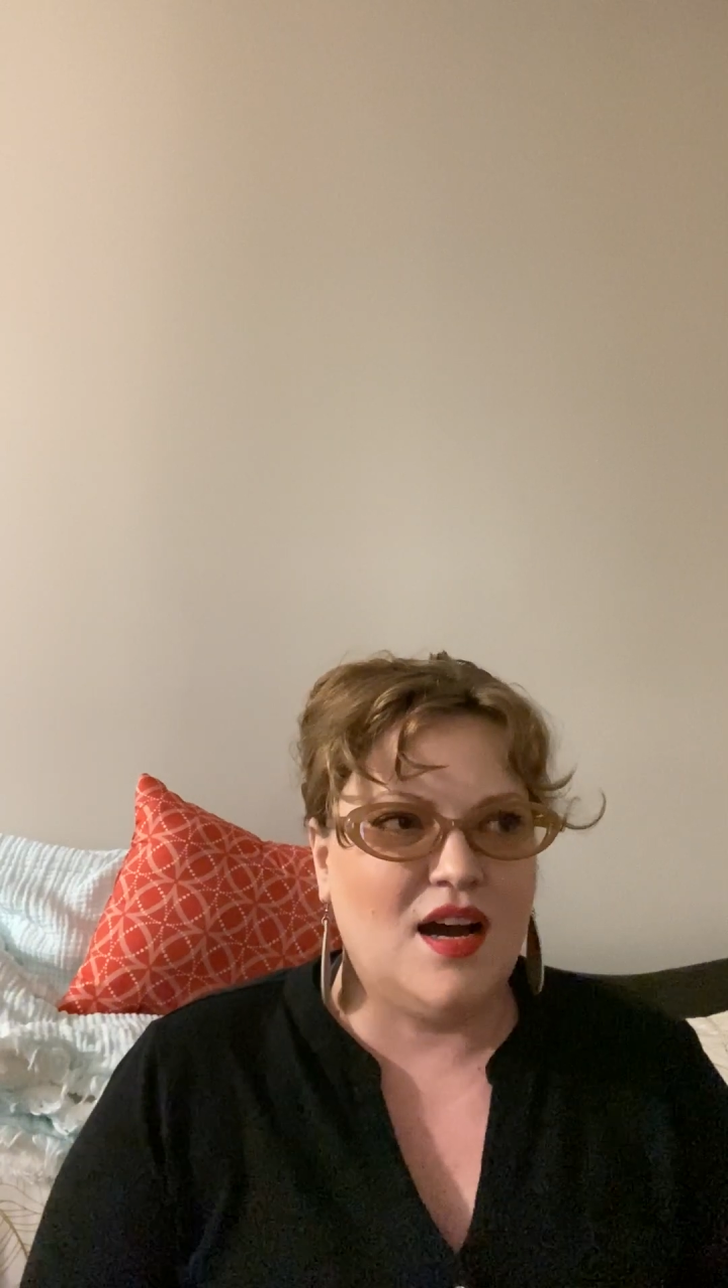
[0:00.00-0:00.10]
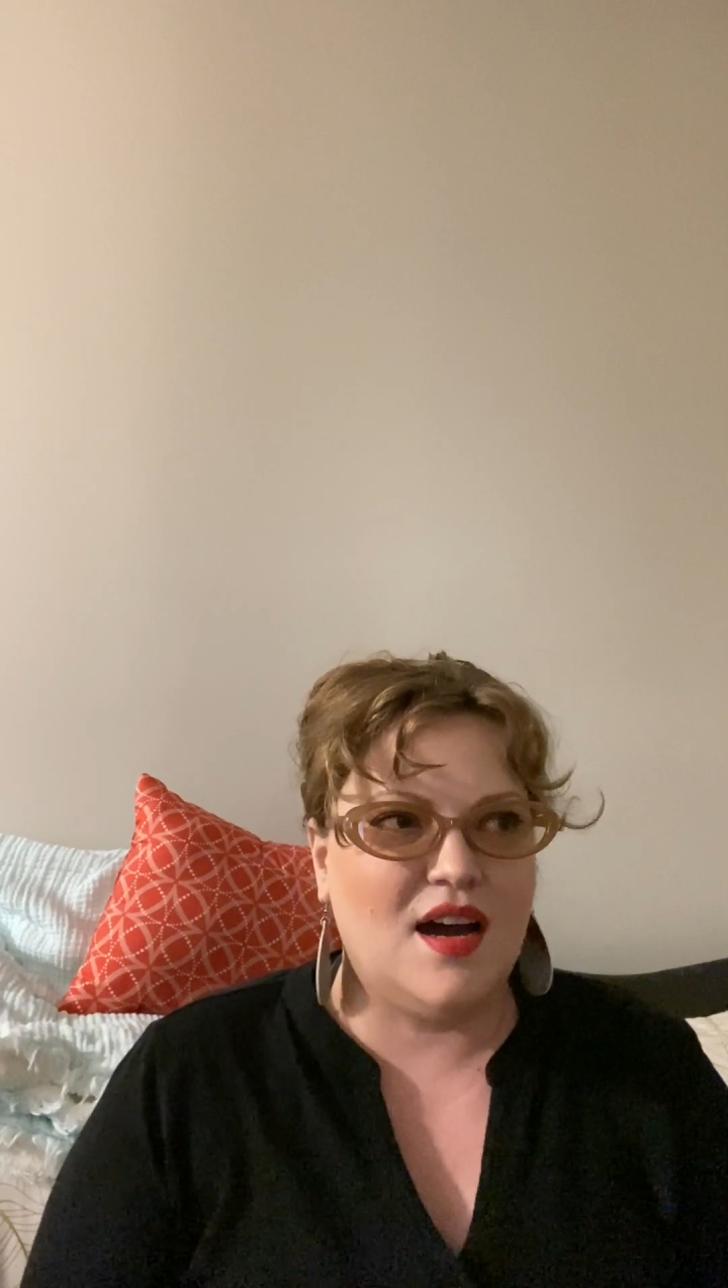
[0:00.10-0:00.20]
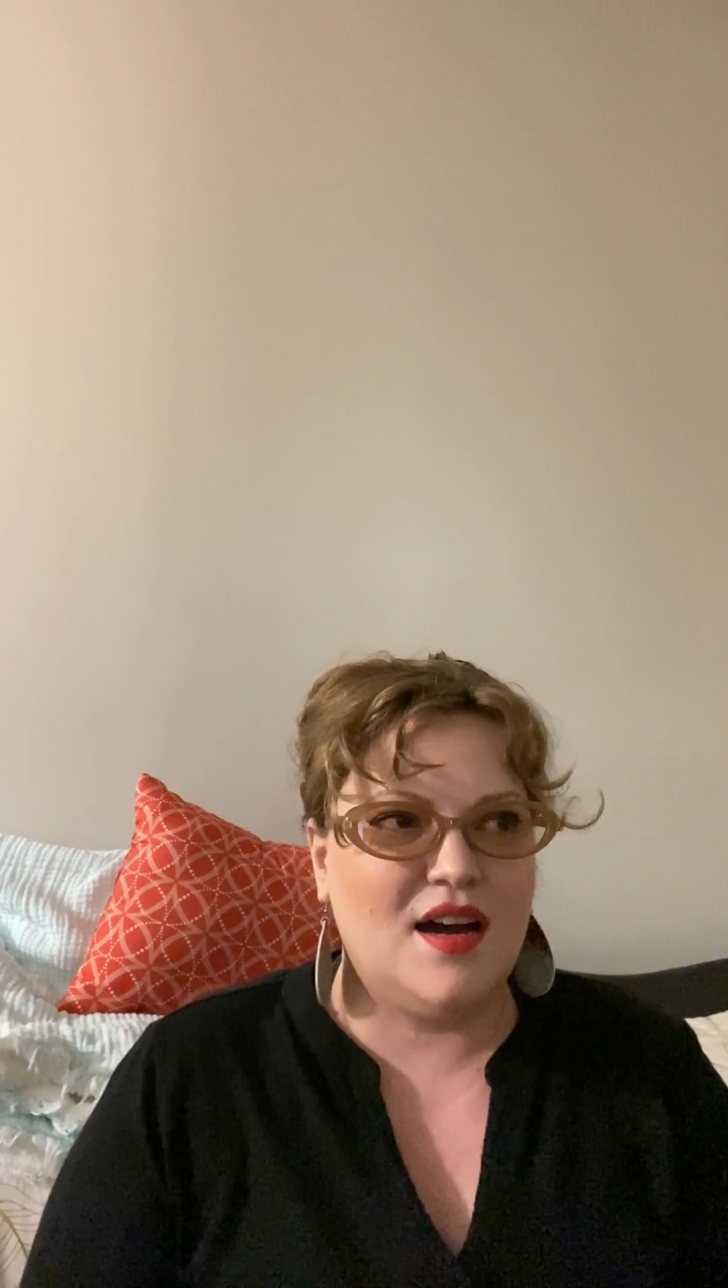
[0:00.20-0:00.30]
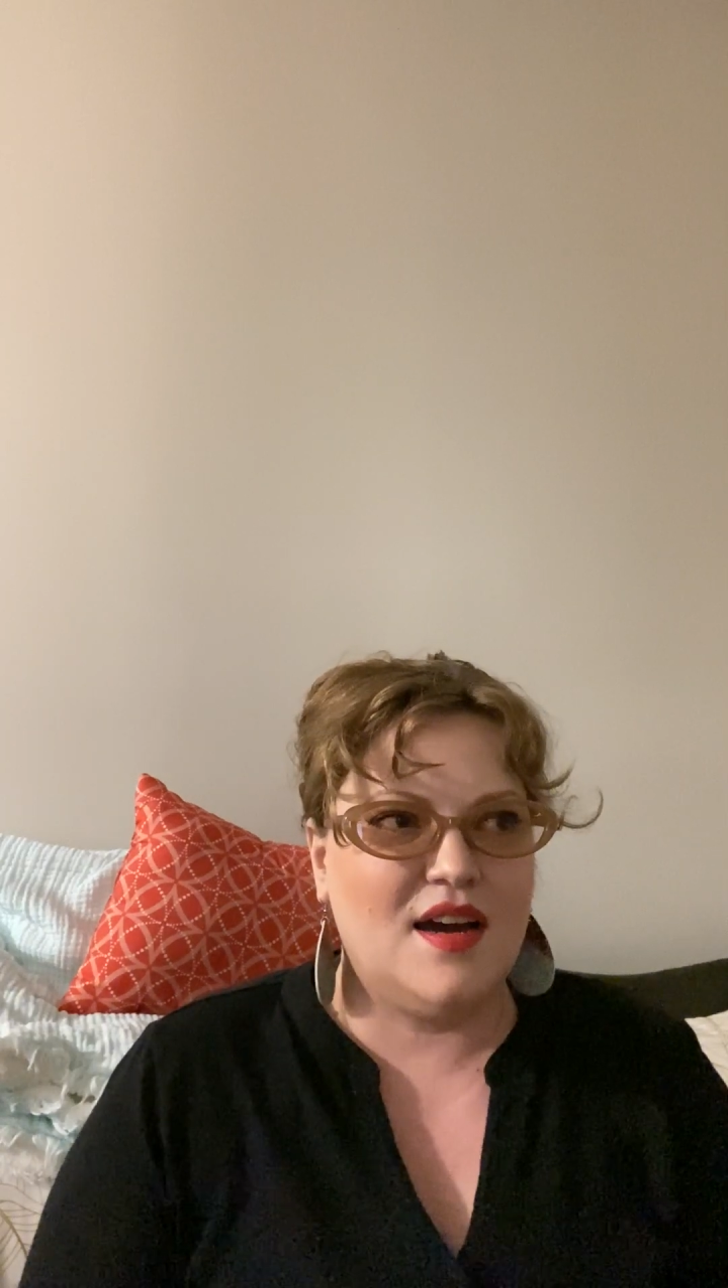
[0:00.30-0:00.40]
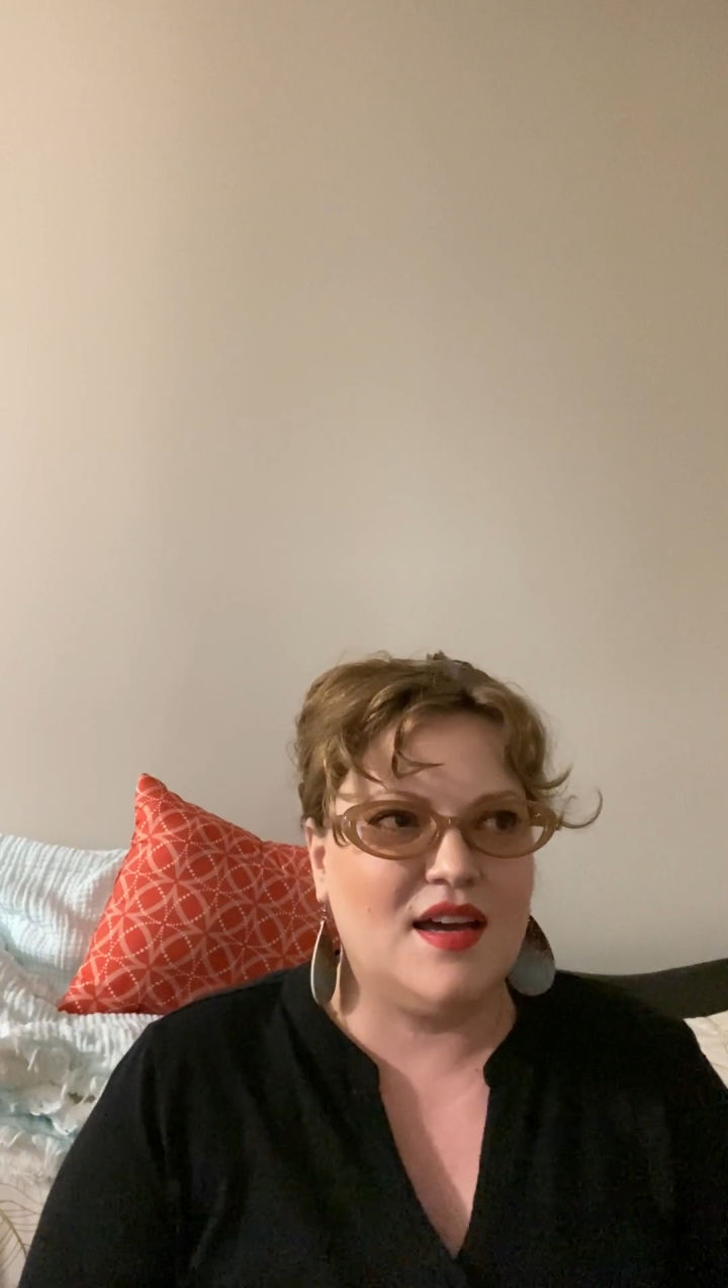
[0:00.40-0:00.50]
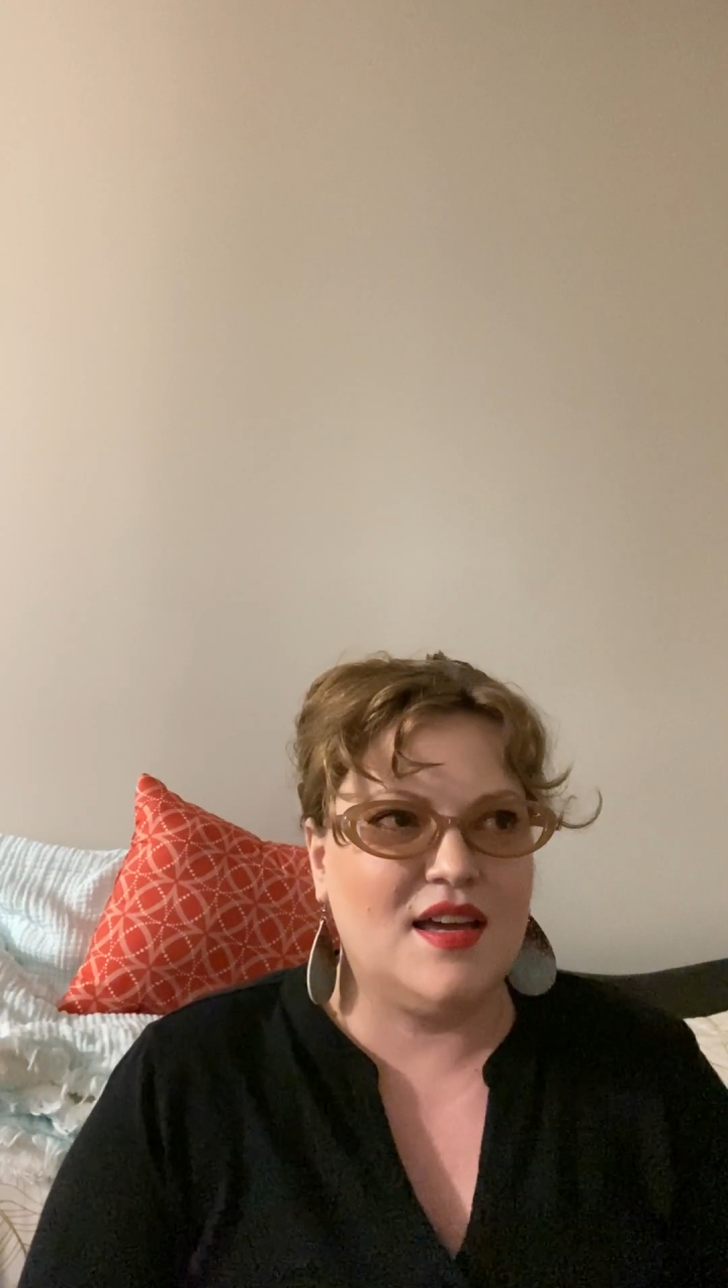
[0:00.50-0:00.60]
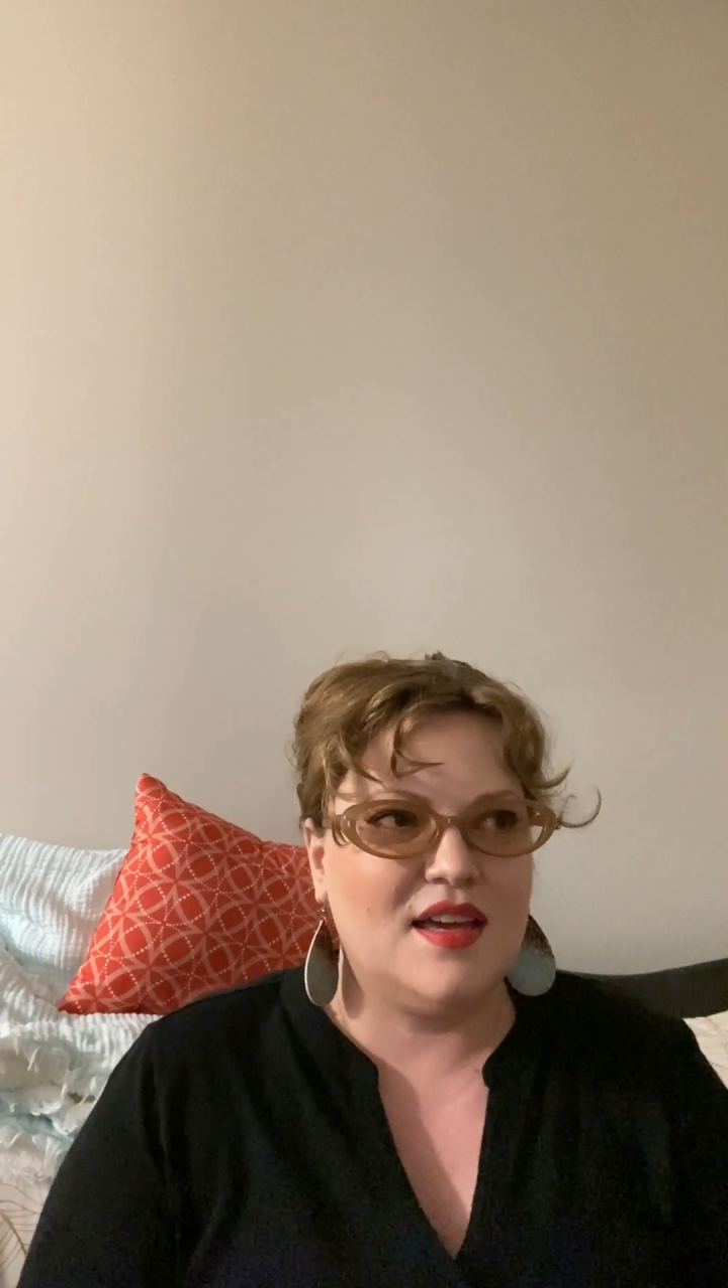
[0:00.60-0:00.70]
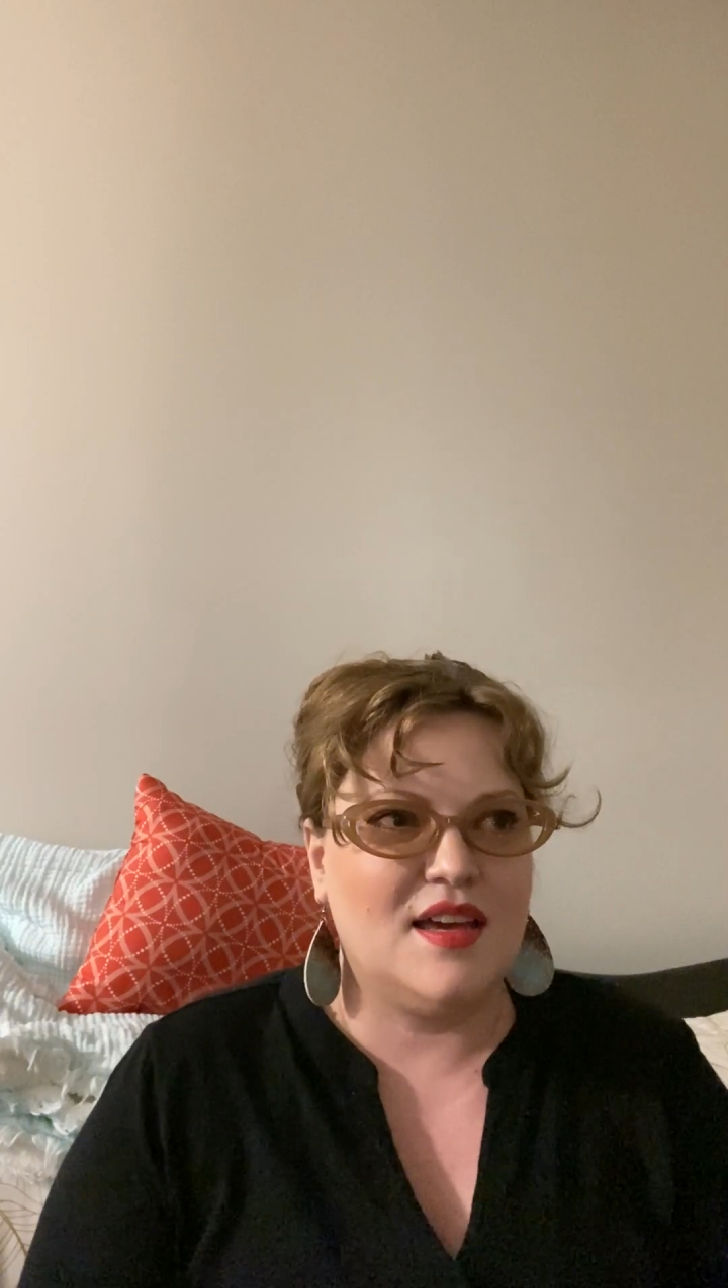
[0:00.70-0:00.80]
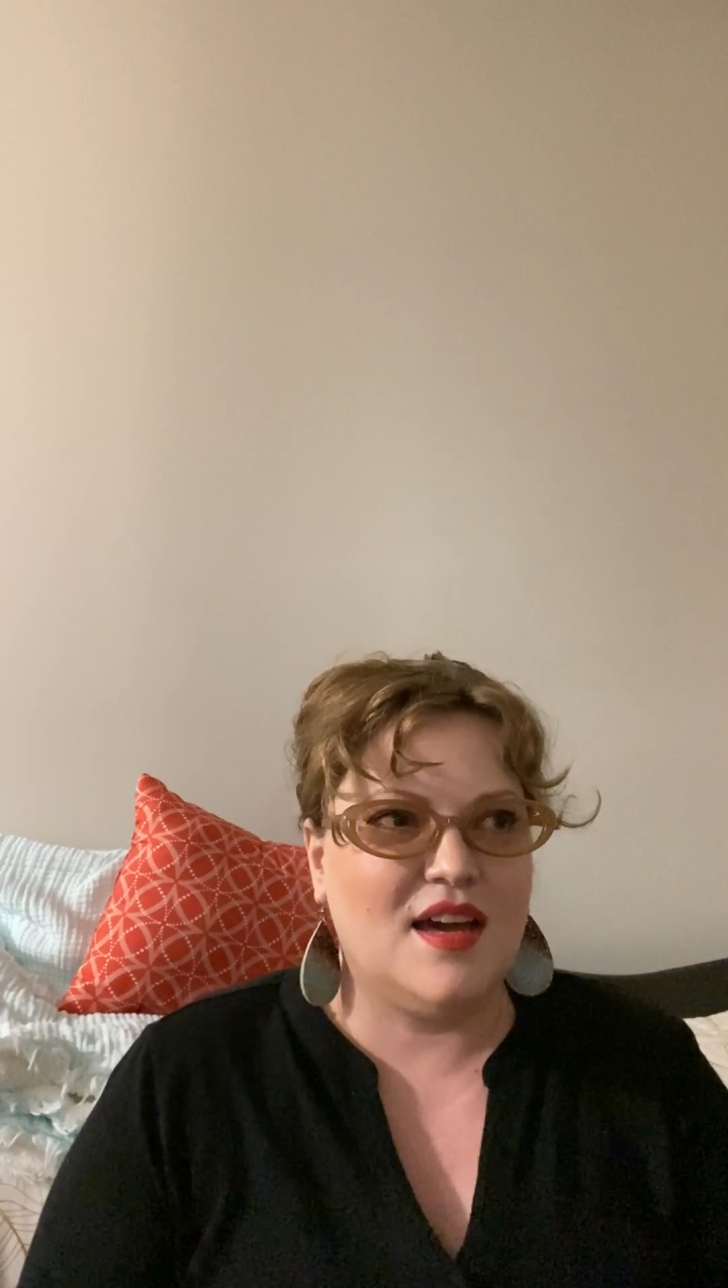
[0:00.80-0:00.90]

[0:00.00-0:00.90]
I